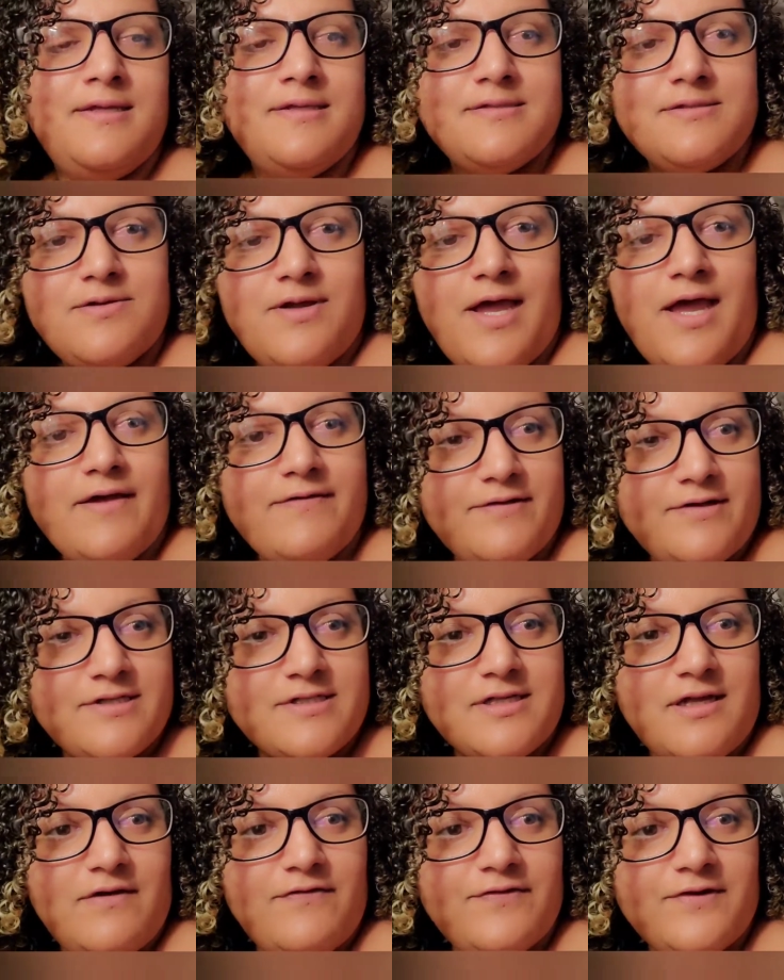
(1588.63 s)
So have
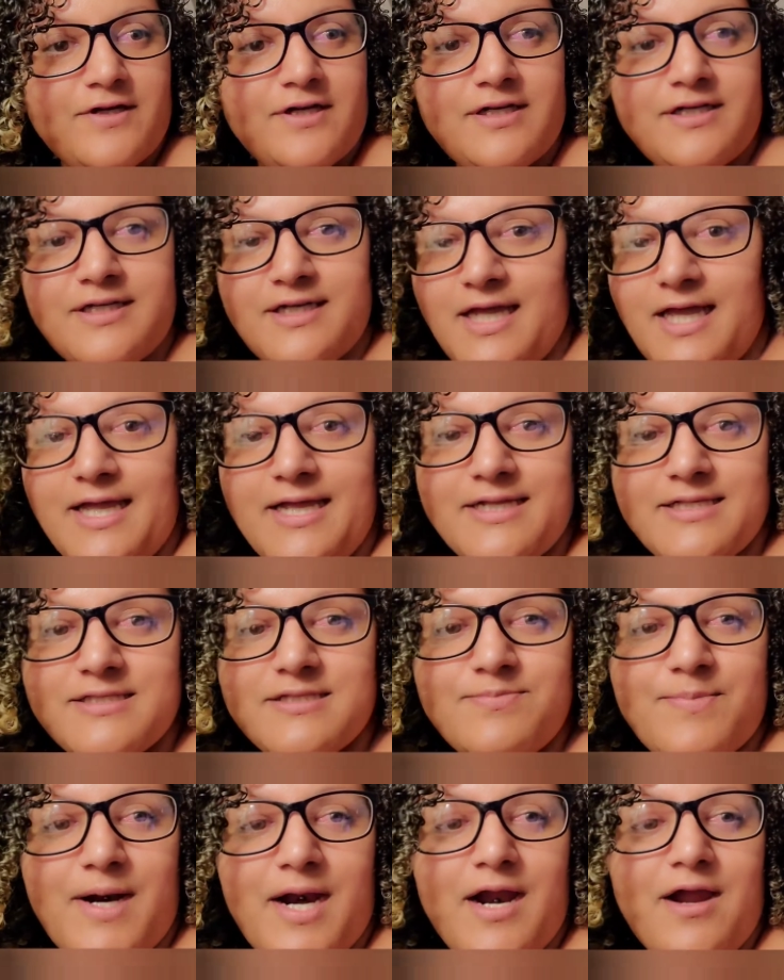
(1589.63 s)
yourself a good night, and
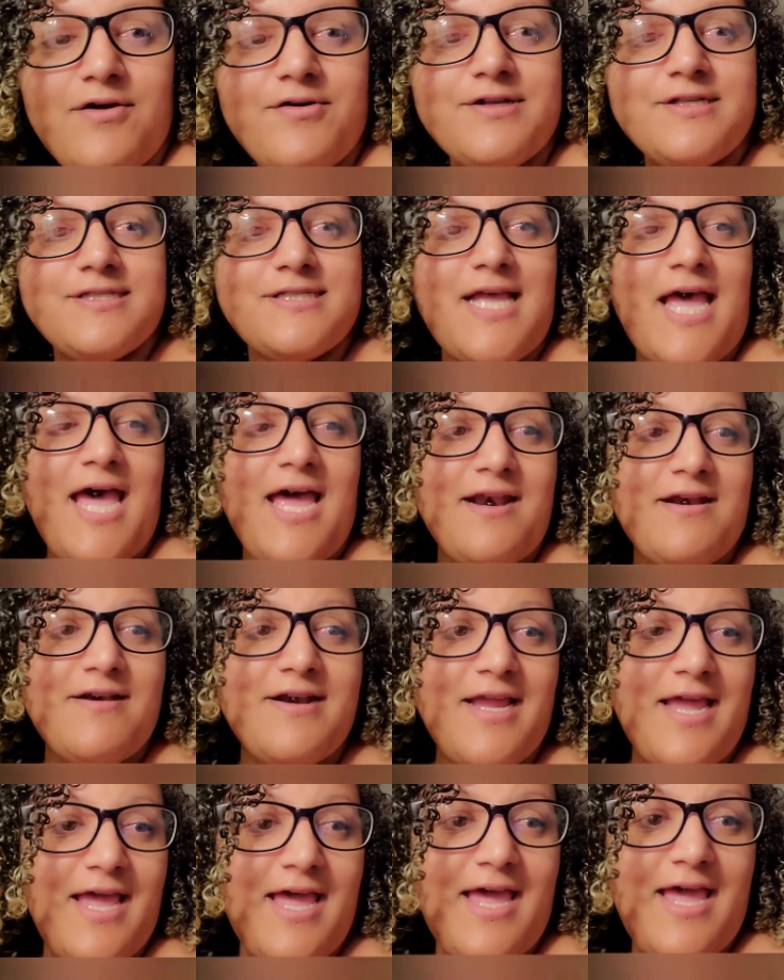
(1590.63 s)
tomorrow is
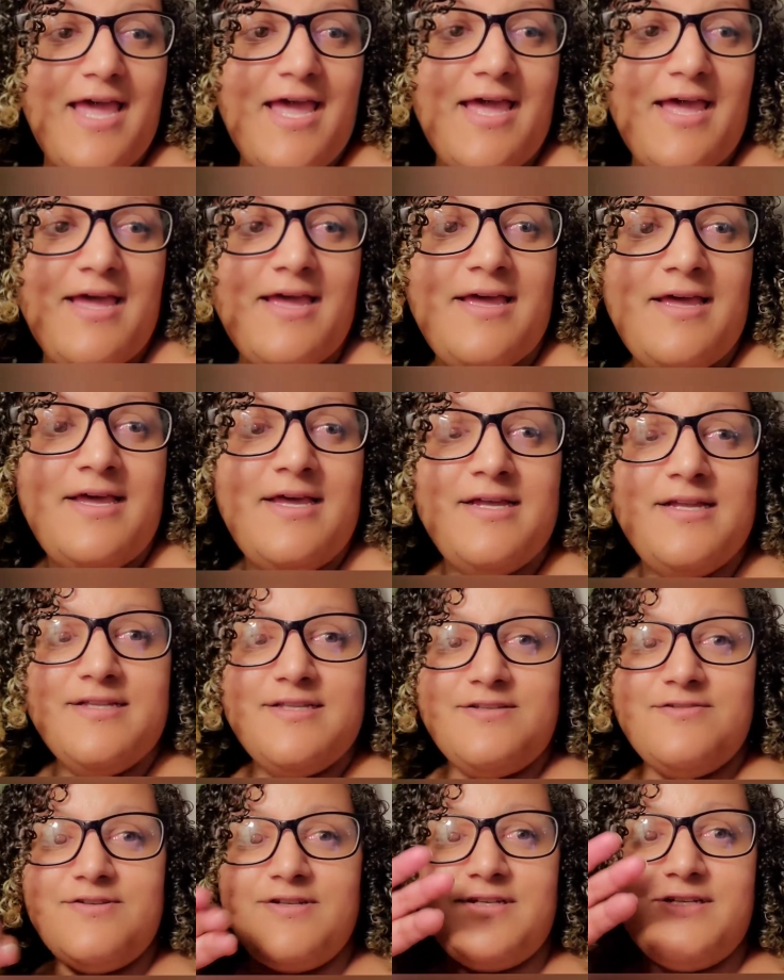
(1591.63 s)
Saturday.
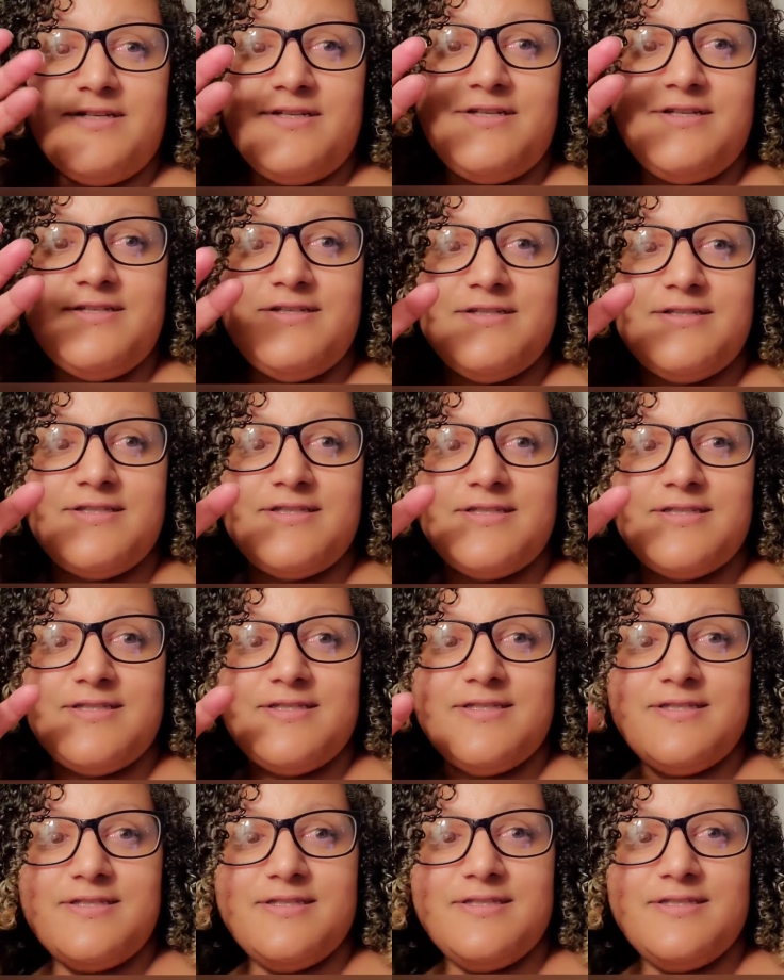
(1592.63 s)
Toodles!